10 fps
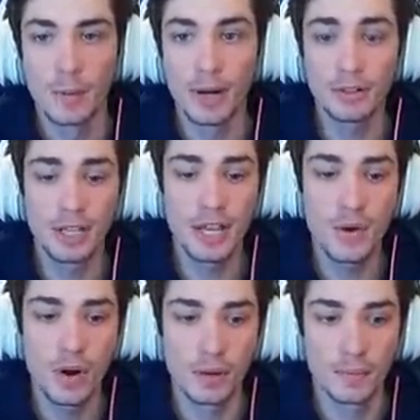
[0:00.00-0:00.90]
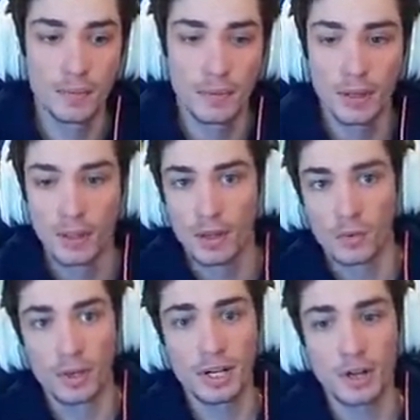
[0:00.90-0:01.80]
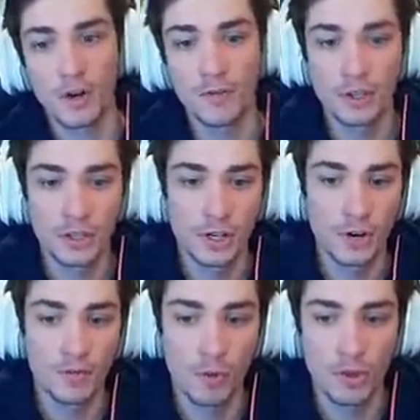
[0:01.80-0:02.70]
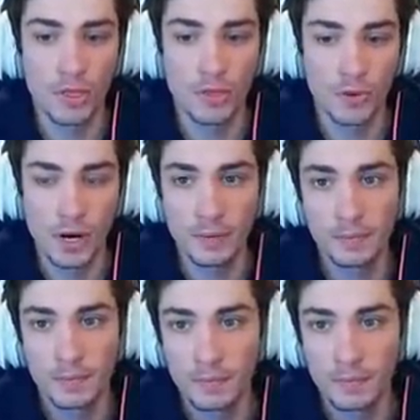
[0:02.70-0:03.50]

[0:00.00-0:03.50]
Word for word: But I'll tell you what, we're going to go for this here on fourth and three.